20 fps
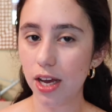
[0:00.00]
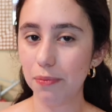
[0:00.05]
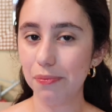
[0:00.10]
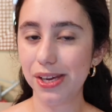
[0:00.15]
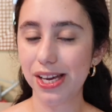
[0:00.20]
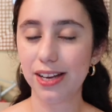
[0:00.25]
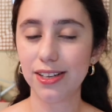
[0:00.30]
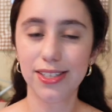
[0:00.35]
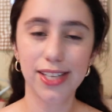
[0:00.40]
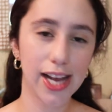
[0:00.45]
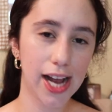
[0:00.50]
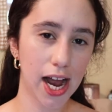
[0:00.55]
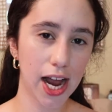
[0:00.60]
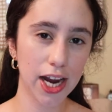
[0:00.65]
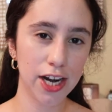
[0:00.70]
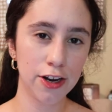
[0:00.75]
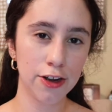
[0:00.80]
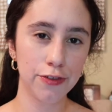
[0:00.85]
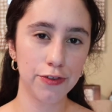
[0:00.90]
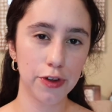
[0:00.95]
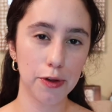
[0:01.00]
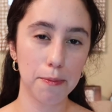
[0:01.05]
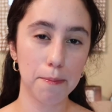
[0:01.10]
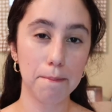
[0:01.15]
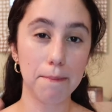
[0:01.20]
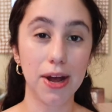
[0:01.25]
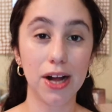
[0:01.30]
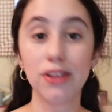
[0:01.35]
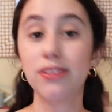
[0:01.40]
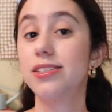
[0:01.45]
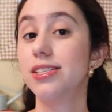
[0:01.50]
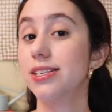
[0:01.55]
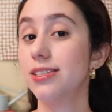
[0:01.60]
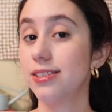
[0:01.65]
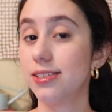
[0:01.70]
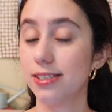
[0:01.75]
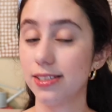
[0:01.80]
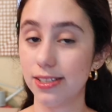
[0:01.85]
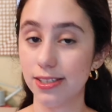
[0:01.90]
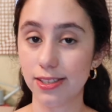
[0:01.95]
because they kind of melt
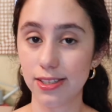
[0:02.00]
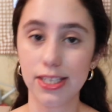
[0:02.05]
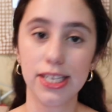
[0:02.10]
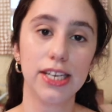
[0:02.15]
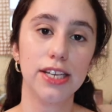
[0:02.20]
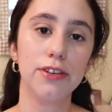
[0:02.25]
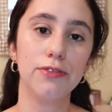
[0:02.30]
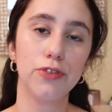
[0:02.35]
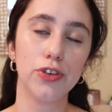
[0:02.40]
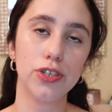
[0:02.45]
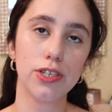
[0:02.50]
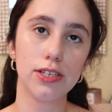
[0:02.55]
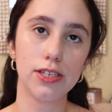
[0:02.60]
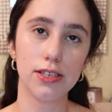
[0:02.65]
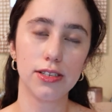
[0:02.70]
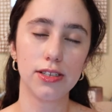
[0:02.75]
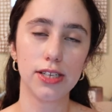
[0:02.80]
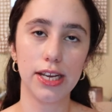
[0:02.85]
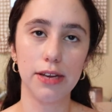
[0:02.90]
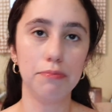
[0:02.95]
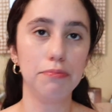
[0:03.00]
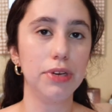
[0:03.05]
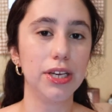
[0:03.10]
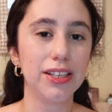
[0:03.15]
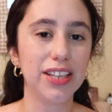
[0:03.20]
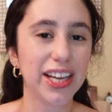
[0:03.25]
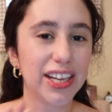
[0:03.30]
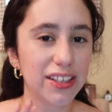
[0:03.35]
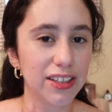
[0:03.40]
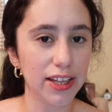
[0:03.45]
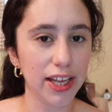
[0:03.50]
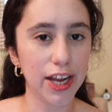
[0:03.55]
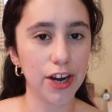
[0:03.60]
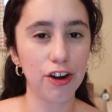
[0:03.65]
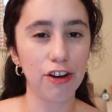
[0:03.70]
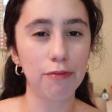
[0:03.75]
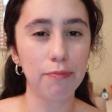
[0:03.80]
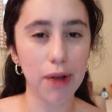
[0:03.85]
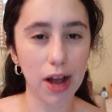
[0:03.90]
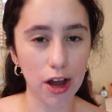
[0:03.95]
into the skin versus it being like a layer
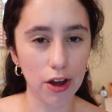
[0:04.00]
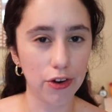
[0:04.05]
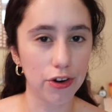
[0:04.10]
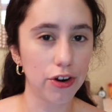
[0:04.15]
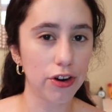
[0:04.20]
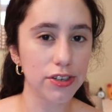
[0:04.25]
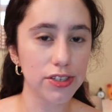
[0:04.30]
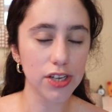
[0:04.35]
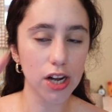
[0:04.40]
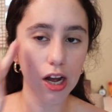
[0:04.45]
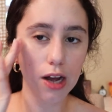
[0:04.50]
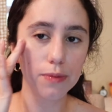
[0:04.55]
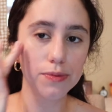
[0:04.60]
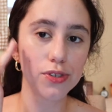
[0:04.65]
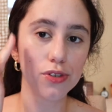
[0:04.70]
of powder top.